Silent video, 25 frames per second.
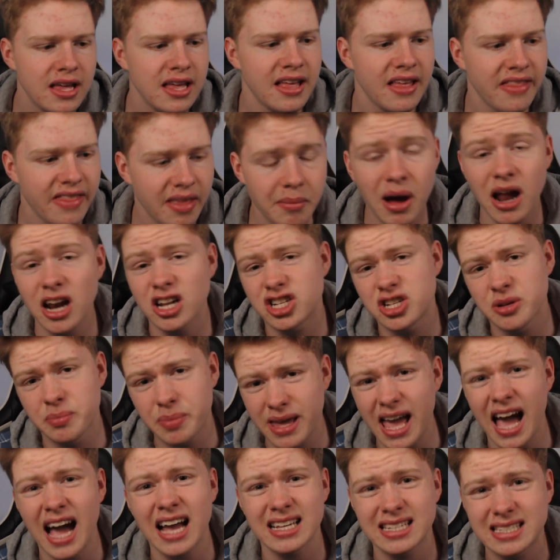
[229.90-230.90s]
They managed to
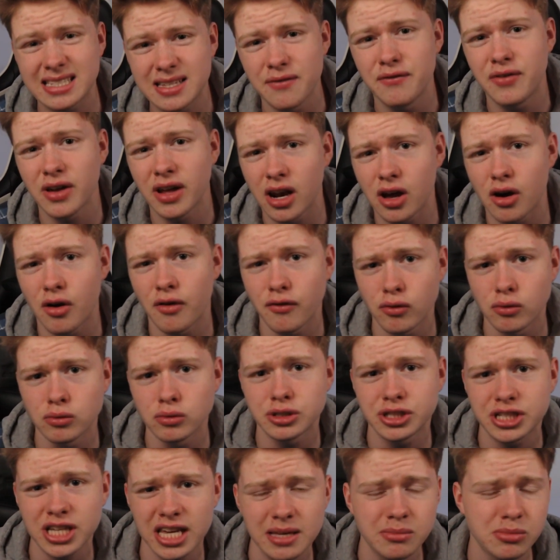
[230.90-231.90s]
beat Aston Villa of all
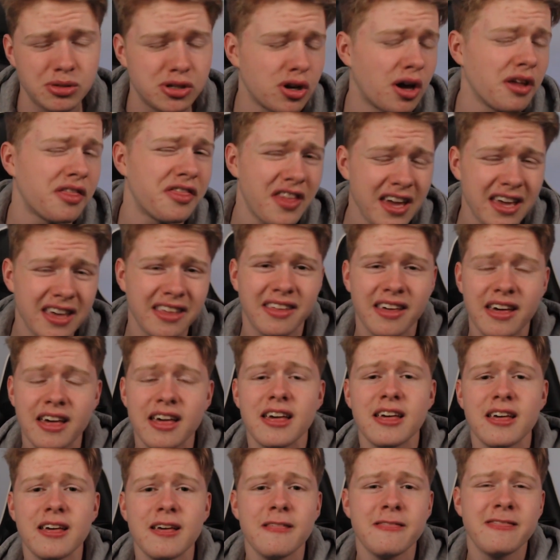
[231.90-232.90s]
teams. So I think
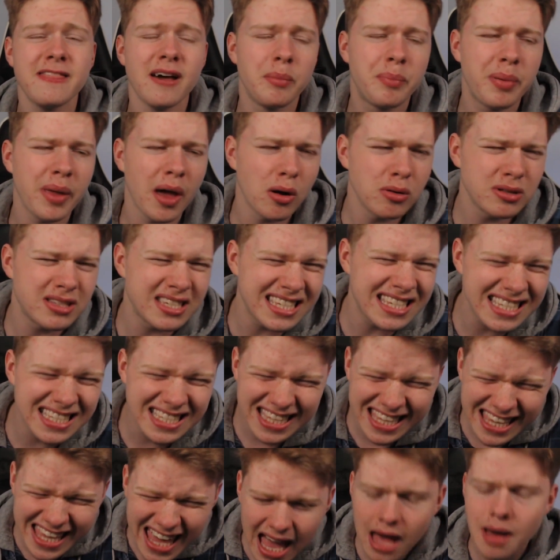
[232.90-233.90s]
they'll be able to
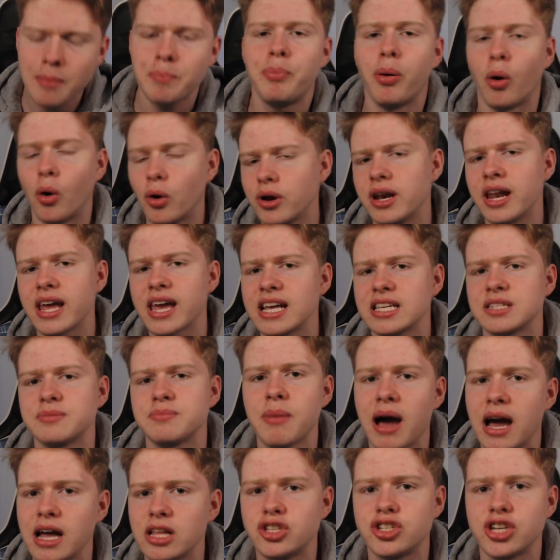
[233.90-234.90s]
get a point against
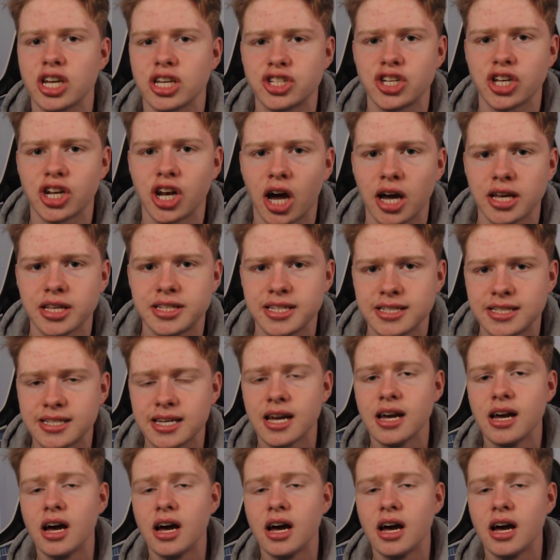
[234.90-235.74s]
Manchester United.